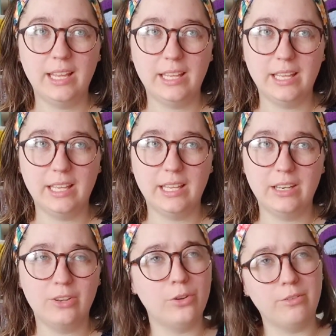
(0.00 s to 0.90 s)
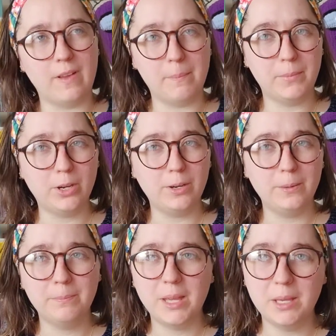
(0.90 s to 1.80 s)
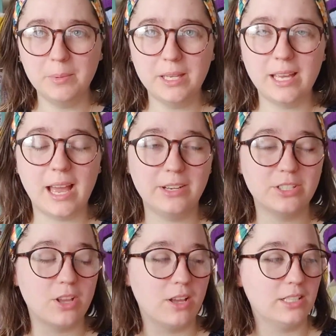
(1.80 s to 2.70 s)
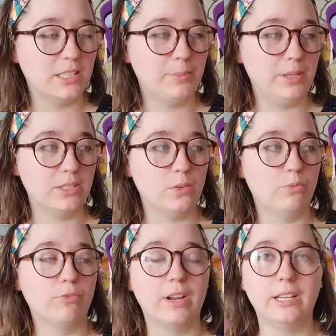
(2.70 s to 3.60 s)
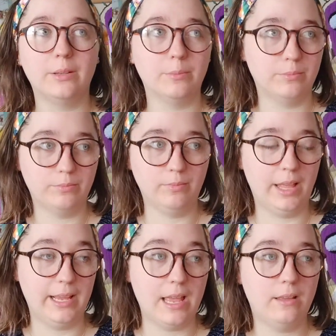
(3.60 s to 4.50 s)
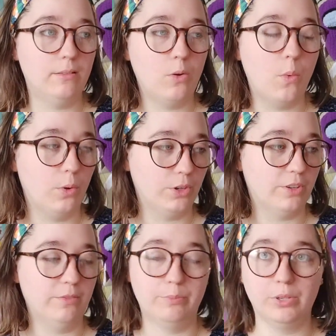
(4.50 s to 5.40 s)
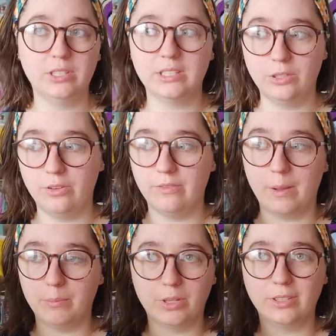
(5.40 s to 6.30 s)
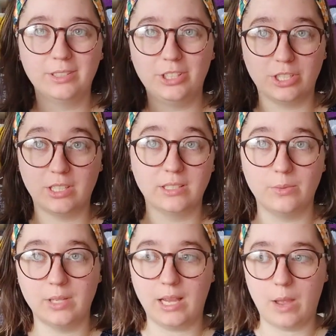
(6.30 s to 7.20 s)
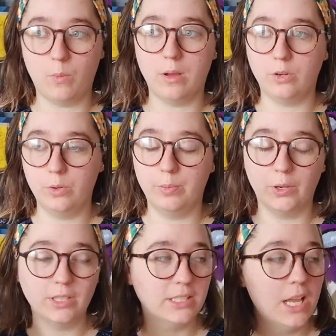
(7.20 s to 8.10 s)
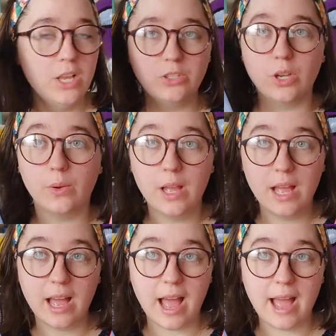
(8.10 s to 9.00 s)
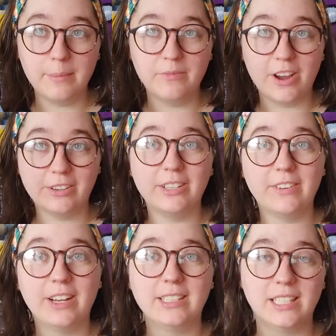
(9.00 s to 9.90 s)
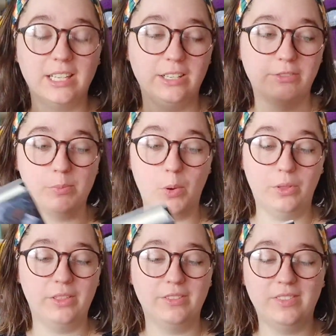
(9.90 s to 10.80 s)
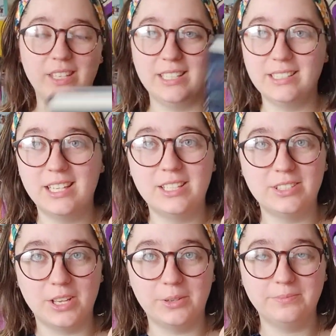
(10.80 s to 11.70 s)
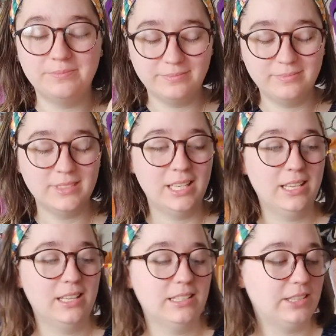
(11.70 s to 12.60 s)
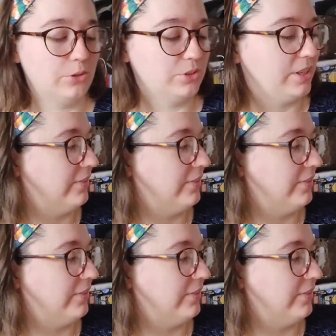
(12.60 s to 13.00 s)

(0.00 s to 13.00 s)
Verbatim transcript: in November, maybe? I just honestly placed a random, like, order of books in November just because I was like, I want new books. So I'm very, very excited for both of these. So those are